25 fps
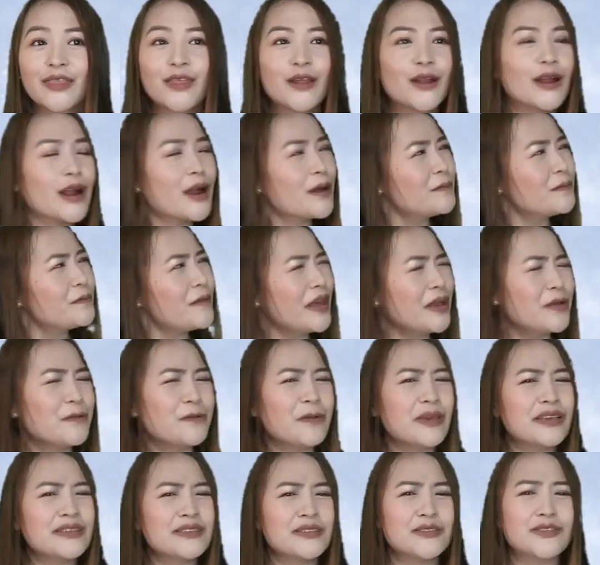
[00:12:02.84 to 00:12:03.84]
there are many
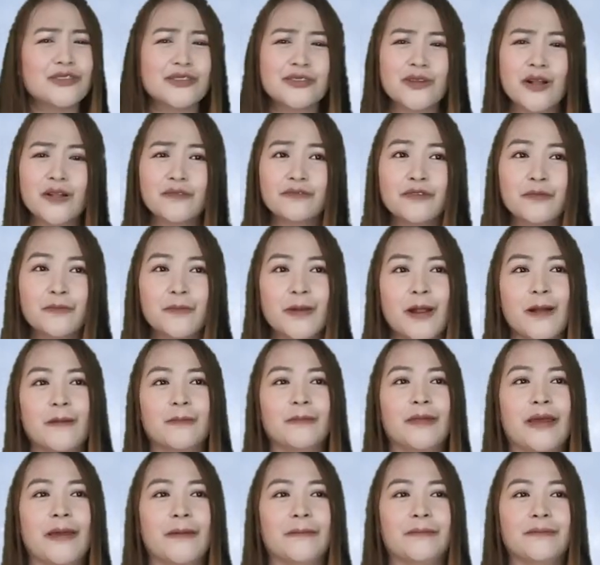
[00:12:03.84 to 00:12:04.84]
ways to solve a
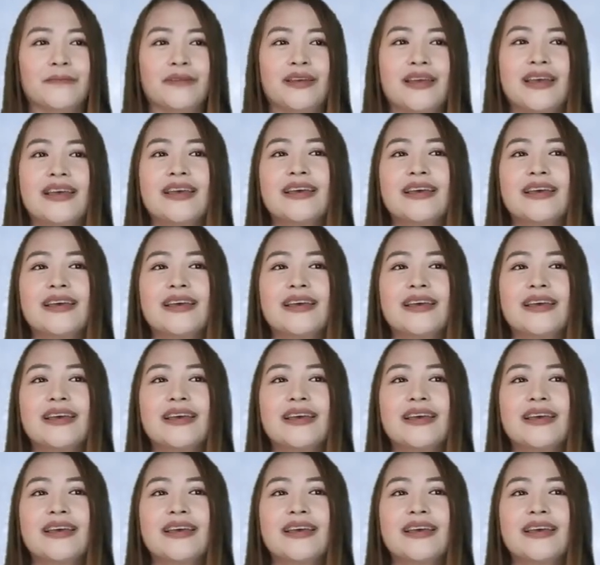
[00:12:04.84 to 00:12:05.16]
problem.